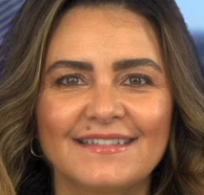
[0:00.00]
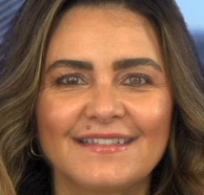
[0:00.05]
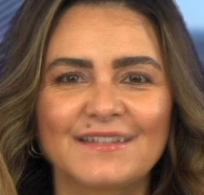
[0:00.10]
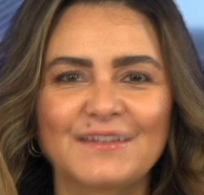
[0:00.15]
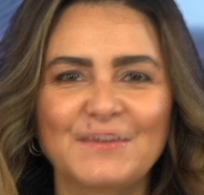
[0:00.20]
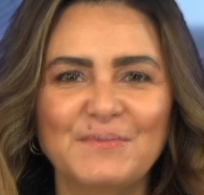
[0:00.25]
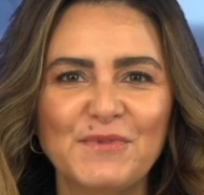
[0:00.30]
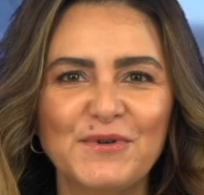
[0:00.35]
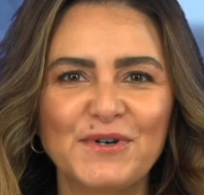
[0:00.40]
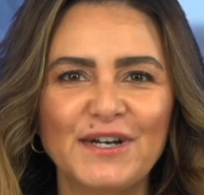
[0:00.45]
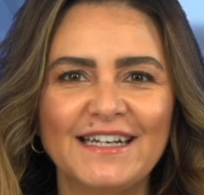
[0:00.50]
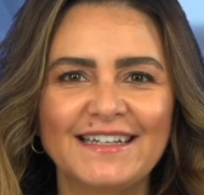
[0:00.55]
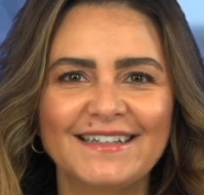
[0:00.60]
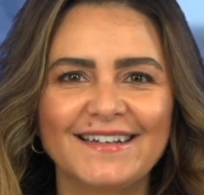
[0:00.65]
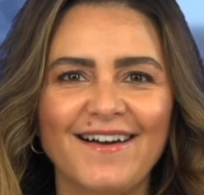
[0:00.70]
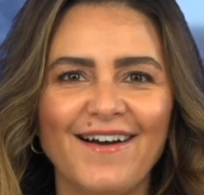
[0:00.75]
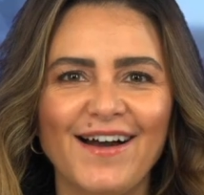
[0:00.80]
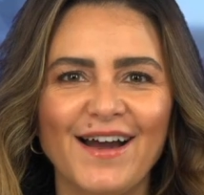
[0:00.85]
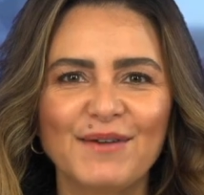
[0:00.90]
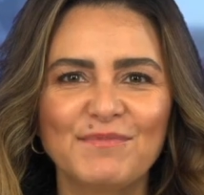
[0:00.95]
Good
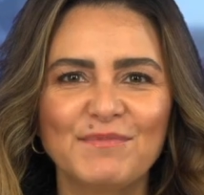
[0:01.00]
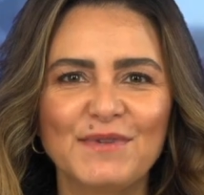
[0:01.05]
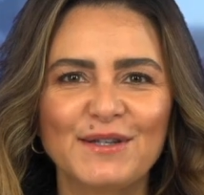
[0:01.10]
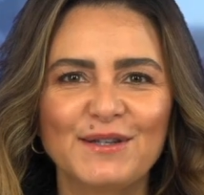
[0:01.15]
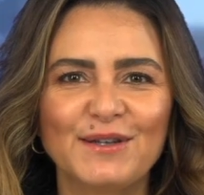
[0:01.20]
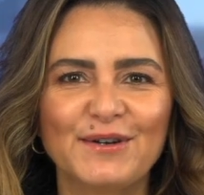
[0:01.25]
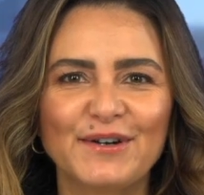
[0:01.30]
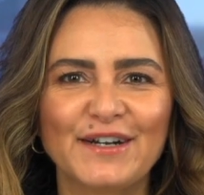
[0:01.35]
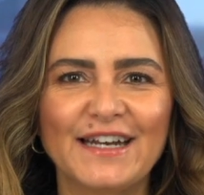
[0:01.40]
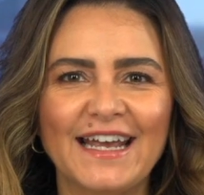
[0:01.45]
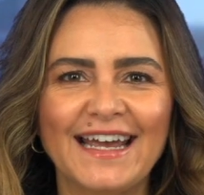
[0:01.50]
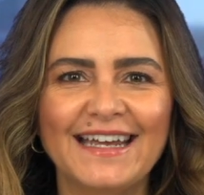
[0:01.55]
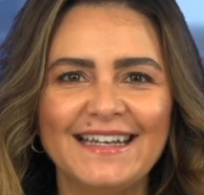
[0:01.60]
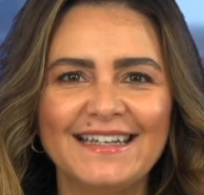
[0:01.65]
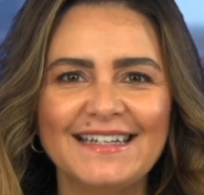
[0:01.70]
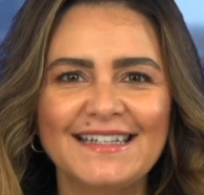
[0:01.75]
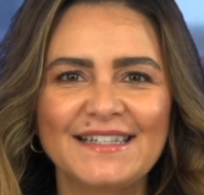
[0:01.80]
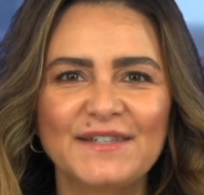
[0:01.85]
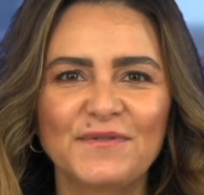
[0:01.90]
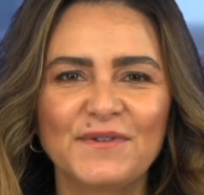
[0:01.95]
morning, I'm Lauren
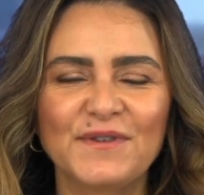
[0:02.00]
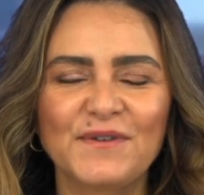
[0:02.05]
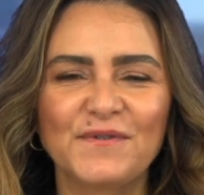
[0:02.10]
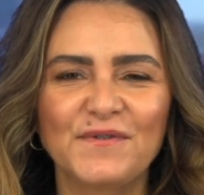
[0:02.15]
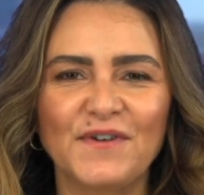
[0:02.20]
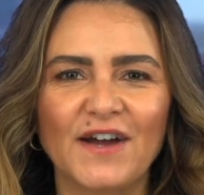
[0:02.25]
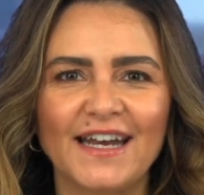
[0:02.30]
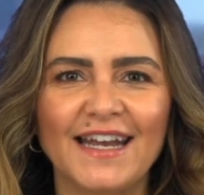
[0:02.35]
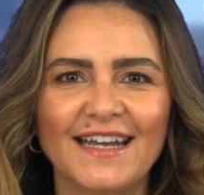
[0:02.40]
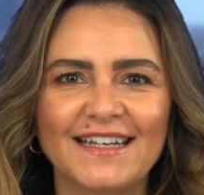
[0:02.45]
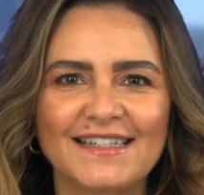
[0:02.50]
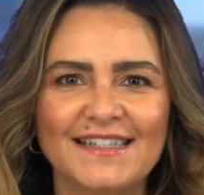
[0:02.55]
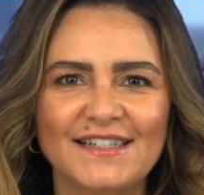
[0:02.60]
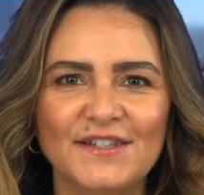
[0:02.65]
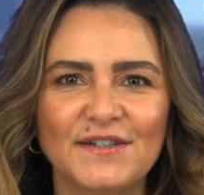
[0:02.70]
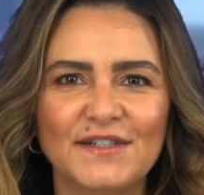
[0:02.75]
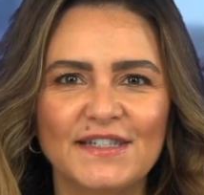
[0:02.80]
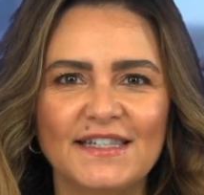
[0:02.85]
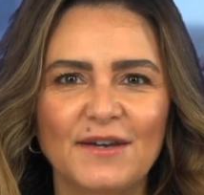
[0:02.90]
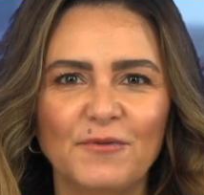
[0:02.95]
Hayes for the Finance
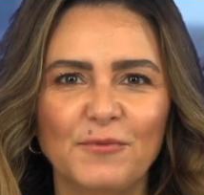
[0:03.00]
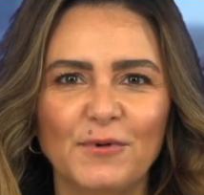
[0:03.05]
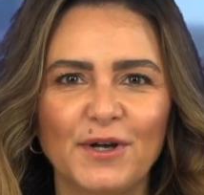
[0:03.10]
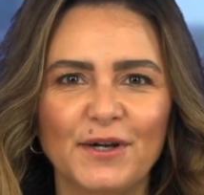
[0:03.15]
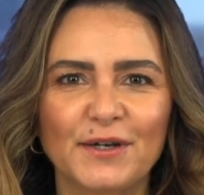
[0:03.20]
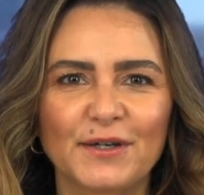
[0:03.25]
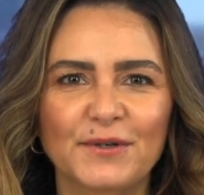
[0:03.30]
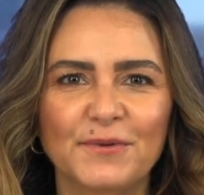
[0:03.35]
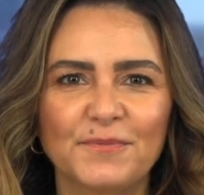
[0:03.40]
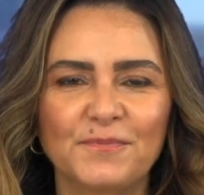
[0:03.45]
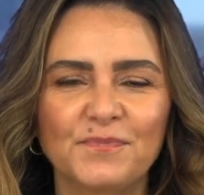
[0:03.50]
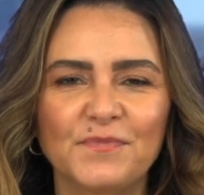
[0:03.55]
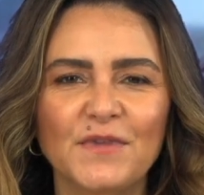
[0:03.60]
News Network.